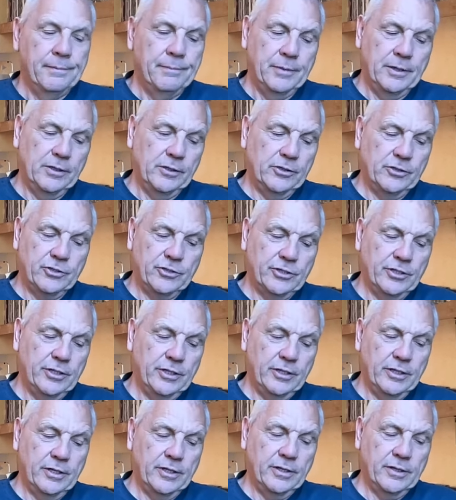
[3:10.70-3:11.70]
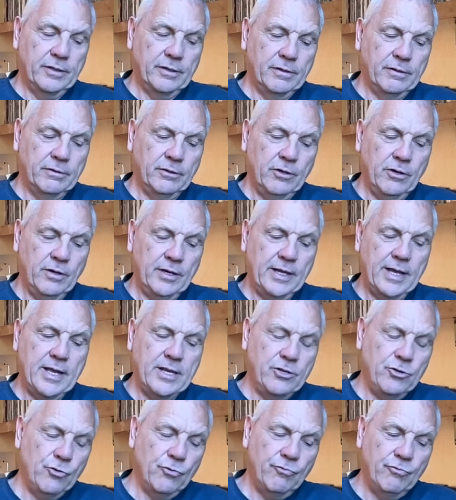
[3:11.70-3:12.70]
But I'm kind of
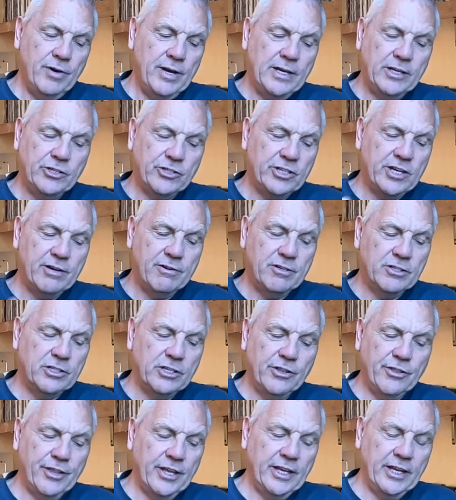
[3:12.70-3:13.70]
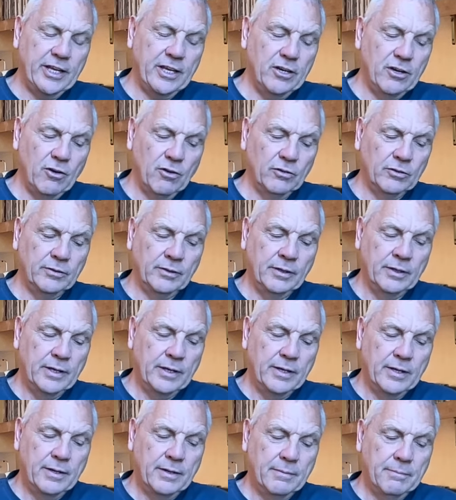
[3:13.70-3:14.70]
getting, you're really seriously thinking on
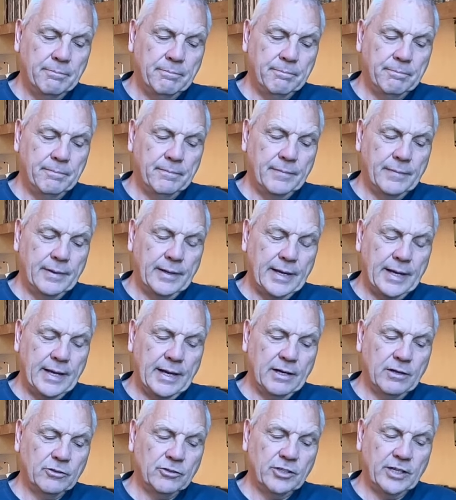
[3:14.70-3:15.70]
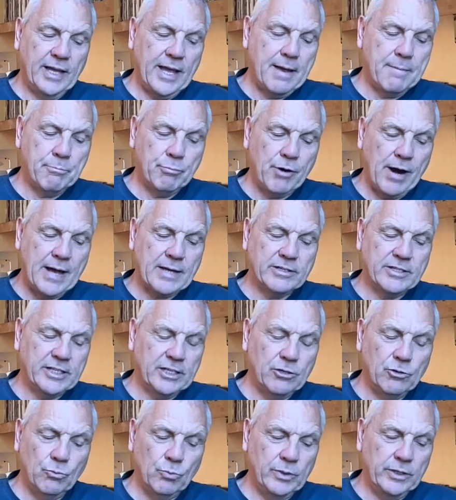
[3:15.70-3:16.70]
how to get
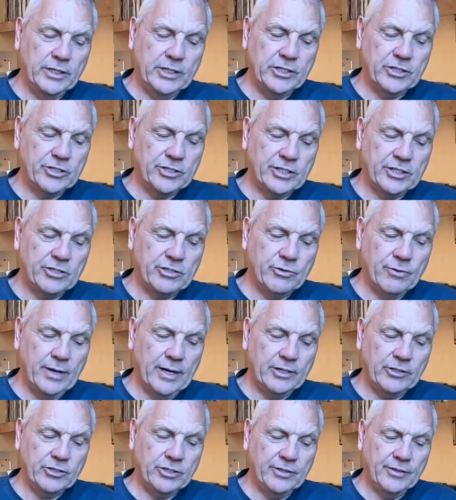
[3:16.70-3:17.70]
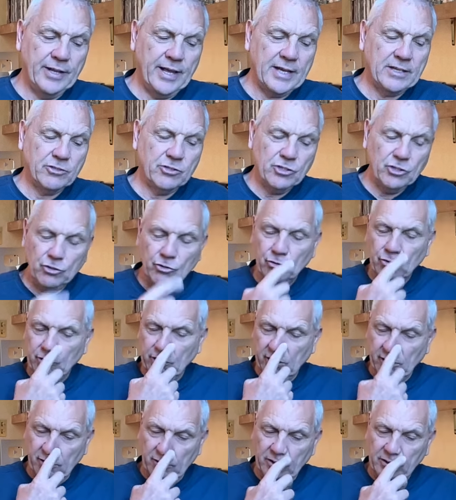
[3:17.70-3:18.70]
practical with this situation. That's the good
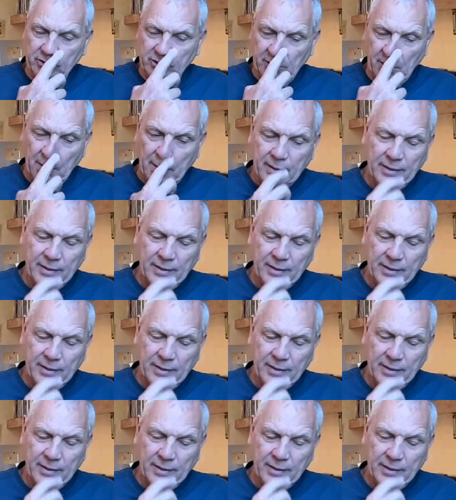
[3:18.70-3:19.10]
news.